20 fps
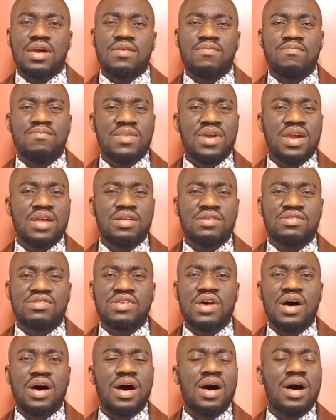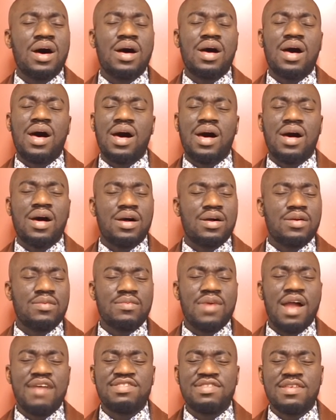may the soul
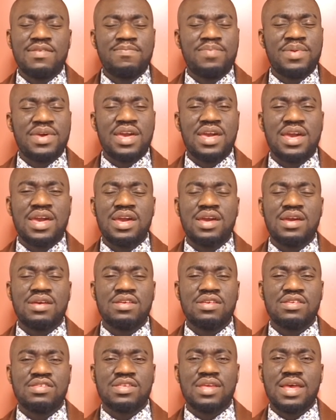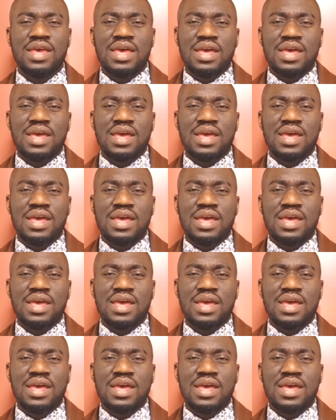rest in peace.